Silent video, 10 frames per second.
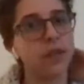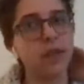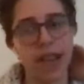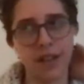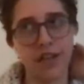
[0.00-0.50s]
and
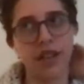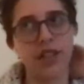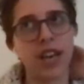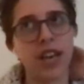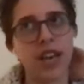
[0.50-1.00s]
you can't
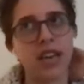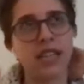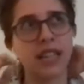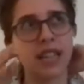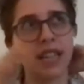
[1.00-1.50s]
change that
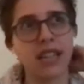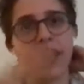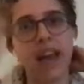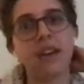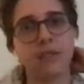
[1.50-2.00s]
until I think
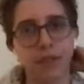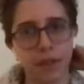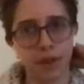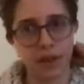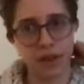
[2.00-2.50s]
the end
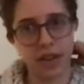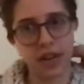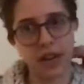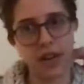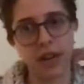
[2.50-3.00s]
of third
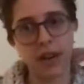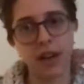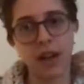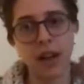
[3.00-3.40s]
year.